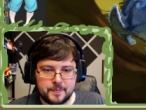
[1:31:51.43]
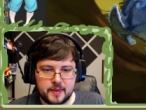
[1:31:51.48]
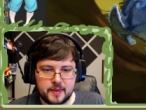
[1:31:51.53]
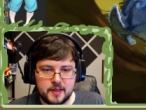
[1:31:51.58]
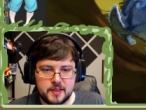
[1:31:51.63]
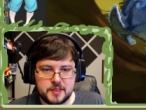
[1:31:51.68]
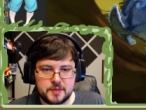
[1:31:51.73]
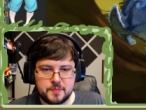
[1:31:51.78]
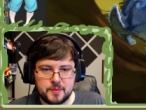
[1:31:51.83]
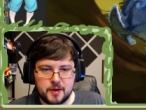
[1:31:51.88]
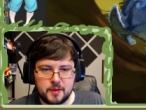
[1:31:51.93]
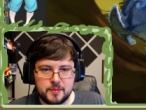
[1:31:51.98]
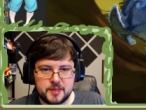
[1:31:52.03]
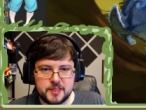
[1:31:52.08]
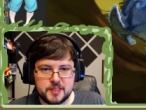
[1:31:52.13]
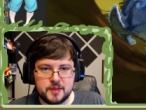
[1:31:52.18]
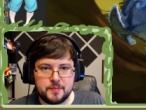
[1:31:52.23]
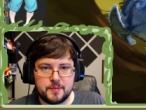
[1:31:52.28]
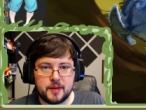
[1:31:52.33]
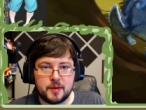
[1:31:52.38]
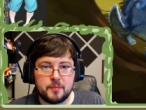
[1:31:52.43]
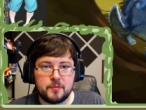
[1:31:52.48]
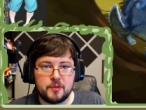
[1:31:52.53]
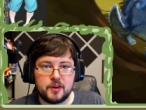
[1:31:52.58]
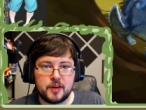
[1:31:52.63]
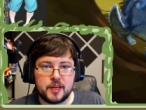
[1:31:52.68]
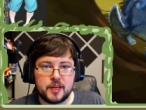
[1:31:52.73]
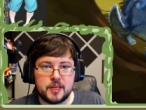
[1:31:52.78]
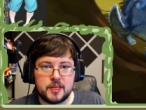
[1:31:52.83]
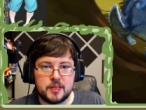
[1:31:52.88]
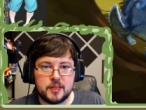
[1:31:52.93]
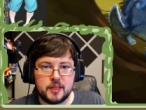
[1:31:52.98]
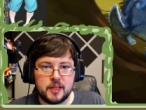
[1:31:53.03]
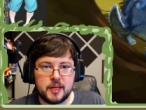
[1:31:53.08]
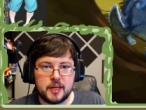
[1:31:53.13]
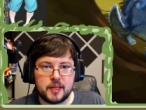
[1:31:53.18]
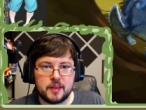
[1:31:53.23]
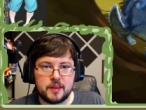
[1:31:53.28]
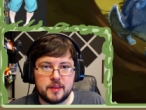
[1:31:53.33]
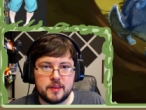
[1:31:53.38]
It's probably something more akin to
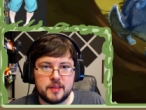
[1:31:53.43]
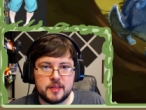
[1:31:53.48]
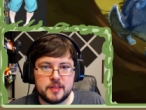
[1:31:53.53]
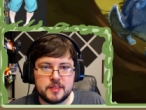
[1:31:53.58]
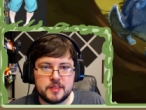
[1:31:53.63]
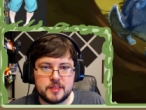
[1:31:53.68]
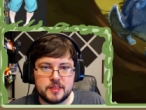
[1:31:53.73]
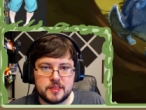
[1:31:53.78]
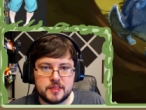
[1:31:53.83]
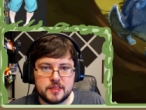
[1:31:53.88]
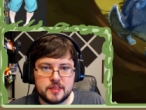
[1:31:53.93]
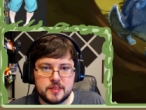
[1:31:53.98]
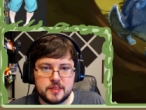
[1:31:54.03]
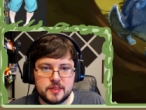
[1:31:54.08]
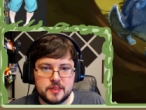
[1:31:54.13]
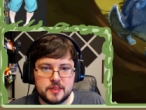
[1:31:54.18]
like this.